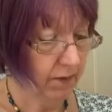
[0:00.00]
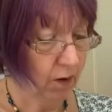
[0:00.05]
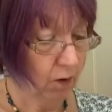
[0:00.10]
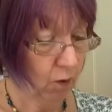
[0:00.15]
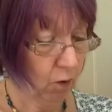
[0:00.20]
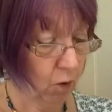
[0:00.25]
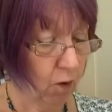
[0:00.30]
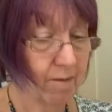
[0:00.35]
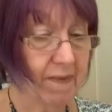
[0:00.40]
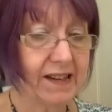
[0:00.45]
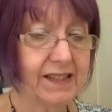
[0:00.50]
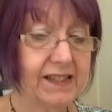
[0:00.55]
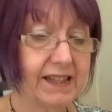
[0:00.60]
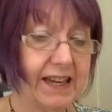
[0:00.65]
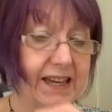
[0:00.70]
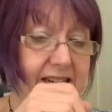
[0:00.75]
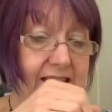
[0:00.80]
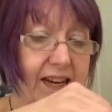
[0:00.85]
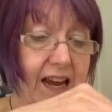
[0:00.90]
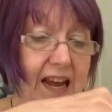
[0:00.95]
or
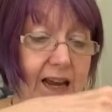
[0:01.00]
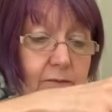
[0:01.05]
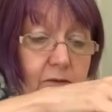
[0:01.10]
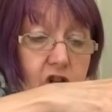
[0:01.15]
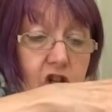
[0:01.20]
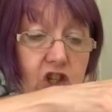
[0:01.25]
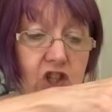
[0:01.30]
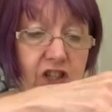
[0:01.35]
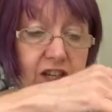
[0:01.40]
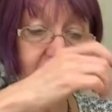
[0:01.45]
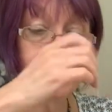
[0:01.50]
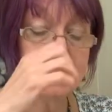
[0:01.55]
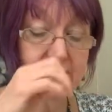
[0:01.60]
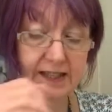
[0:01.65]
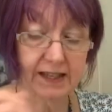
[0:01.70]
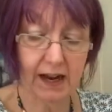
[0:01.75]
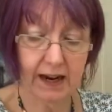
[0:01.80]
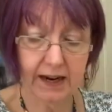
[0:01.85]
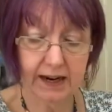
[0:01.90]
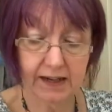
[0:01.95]
masking tape just
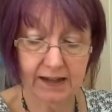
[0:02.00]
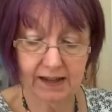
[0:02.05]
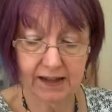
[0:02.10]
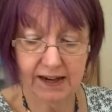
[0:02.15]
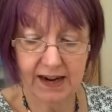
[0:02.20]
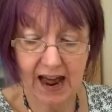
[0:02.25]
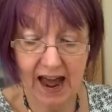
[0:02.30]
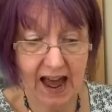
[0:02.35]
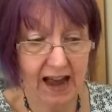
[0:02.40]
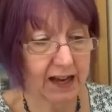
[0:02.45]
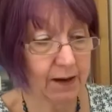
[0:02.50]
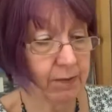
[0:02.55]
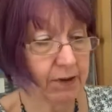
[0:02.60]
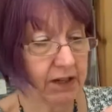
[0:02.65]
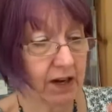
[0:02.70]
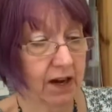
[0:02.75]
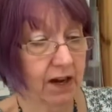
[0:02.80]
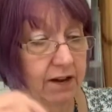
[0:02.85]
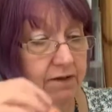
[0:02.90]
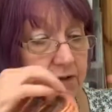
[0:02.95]
inside the neck,
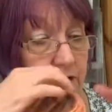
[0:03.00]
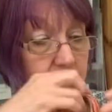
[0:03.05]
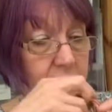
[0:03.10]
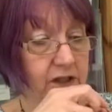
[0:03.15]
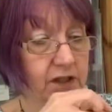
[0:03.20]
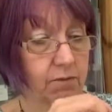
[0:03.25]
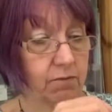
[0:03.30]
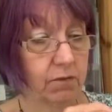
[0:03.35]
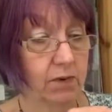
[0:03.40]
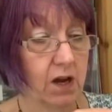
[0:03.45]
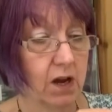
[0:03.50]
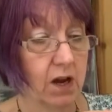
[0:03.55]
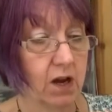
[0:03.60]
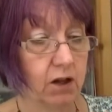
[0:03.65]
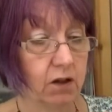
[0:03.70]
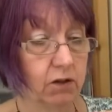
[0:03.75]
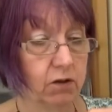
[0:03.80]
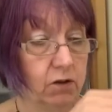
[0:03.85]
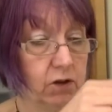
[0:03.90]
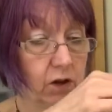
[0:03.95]
but I've got some
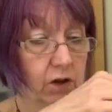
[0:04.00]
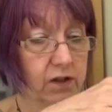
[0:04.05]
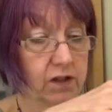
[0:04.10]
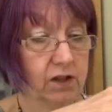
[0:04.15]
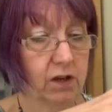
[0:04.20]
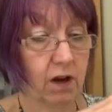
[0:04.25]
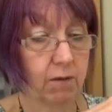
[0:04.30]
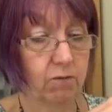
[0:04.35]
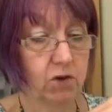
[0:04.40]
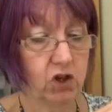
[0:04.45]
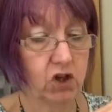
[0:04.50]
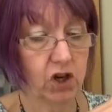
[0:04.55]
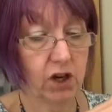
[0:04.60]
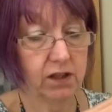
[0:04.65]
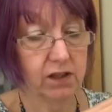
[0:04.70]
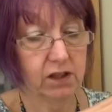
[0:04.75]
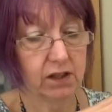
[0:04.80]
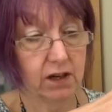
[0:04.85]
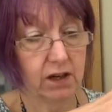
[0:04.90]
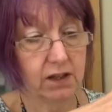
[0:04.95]
glue dots, so I'm
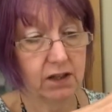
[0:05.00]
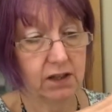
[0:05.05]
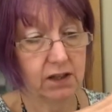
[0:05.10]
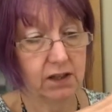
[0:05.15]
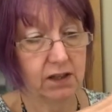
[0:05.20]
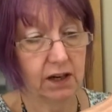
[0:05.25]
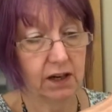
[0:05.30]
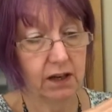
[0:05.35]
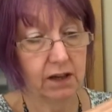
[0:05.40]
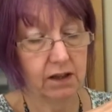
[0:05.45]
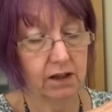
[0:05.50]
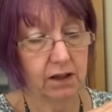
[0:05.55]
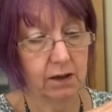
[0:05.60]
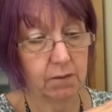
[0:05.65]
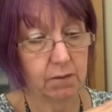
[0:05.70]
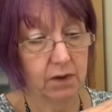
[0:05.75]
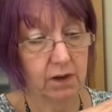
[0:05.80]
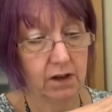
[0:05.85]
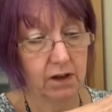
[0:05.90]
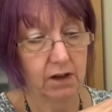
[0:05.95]
just going to stick it
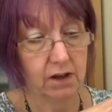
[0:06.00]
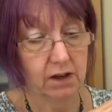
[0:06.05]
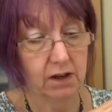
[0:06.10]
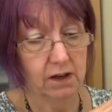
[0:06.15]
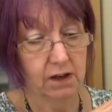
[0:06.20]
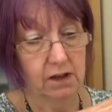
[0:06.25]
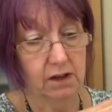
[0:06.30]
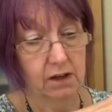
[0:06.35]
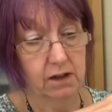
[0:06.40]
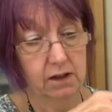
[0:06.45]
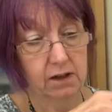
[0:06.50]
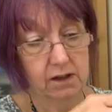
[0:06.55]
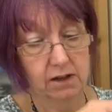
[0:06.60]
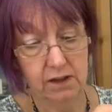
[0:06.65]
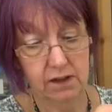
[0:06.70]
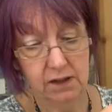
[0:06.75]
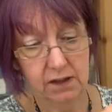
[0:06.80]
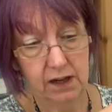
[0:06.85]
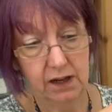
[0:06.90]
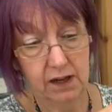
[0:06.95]

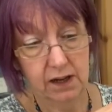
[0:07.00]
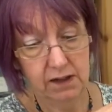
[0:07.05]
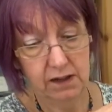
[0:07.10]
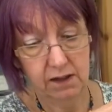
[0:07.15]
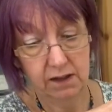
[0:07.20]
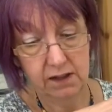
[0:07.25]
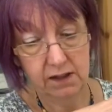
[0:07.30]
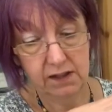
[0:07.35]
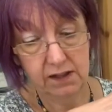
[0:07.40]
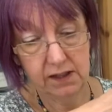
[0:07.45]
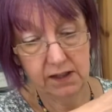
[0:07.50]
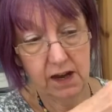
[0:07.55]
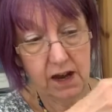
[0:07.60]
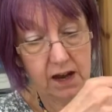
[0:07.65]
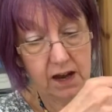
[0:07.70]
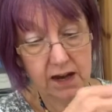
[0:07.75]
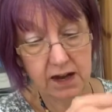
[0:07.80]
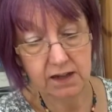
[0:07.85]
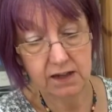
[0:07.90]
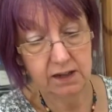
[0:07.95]
at the
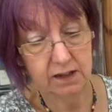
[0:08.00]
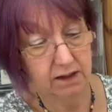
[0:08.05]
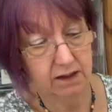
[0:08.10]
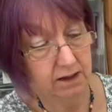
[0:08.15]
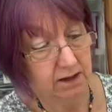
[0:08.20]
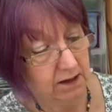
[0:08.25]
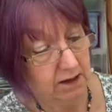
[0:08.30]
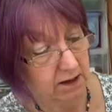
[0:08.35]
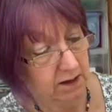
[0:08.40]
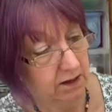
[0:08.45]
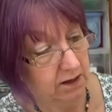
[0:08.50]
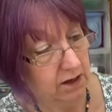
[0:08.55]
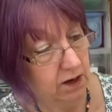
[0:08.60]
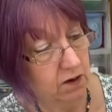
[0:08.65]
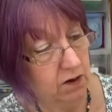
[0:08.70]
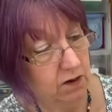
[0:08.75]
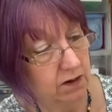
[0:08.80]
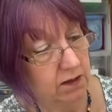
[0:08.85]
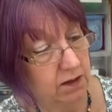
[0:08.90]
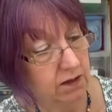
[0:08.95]
side so you
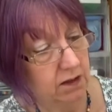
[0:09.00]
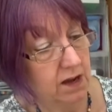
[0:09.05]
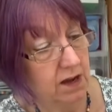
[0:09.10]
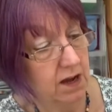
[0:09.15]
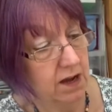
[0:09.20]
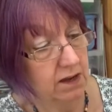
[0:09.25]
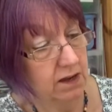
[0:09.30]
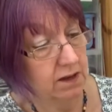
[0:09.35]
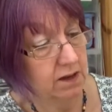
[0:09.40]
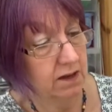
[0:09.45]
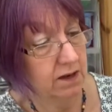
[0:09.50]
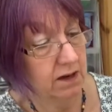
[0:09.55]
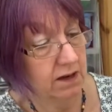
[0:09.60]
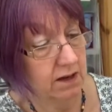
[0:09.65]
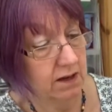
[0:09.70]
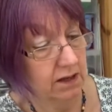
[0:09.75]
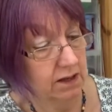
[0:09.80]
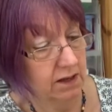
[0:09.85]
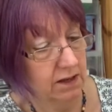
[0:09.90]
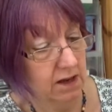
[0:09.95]
can see his
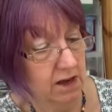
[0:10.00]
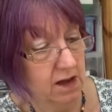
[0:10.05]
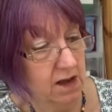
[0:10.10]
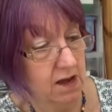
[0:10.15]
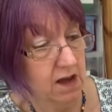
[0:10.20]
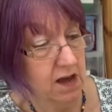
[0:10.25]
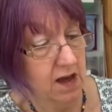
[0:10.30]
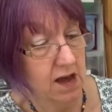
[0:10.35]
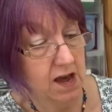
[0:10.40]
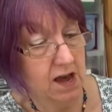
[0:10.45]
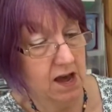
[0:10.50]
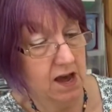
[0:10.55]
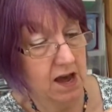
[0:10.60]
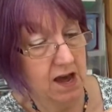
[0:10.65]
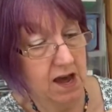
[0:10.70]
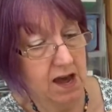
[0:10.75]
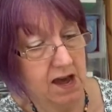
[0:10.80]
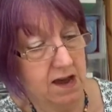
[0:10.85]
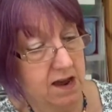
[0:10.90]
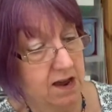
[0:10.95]
nice
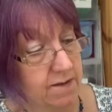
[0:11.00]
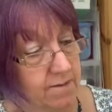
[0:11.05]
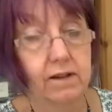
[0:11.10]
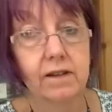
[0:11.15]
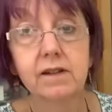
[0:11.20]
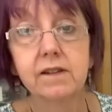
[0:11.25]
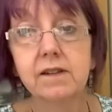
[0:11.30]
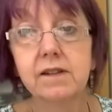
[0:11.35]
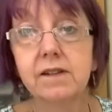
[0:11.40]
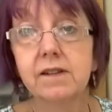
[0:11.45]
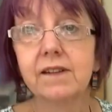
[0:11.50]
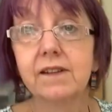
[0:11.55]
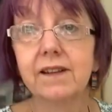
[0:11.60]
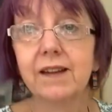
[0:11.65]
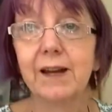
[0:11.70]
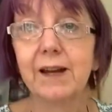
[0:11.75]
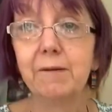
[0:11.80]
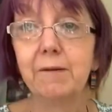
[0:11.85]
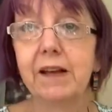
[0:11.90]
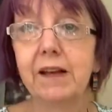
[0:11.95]
hair.
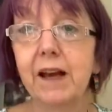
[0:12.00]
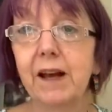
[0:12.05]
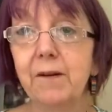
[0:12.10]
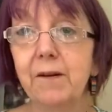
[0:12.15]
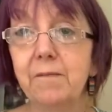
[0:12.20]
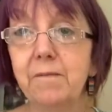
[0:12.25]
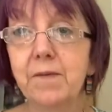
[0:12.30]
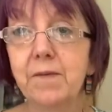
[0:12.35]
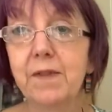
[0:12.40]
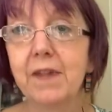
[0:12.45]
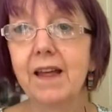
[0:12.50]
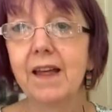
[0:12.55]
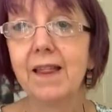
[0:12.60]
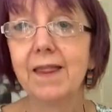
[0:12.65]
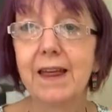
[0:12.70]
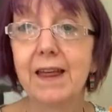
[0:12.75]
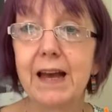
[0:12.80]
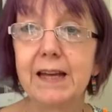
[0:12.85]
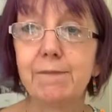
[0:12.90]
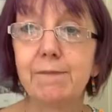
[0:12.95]
There we go.
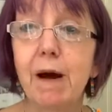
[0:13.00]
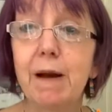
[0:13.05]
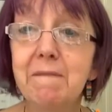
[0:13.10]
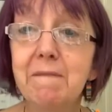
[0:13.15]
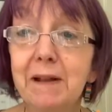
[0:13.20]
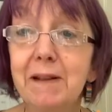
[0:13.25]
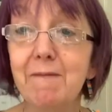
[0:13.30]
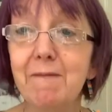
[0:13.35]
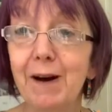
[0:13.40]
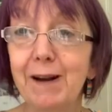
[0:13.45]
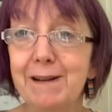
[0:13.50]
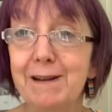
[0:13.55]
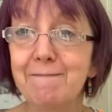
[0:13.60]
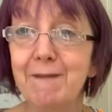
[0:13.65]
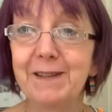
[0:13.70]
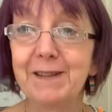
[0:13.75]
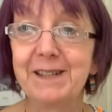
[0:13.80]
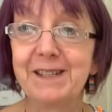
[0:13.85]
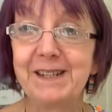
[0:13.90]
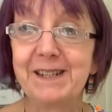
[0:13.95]
There's my milk bottle
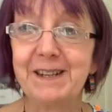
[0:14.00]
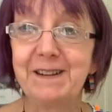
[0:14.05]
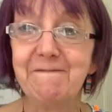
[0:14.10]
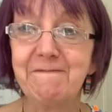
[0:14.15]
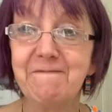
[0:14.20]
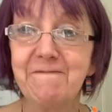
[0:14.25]
monster.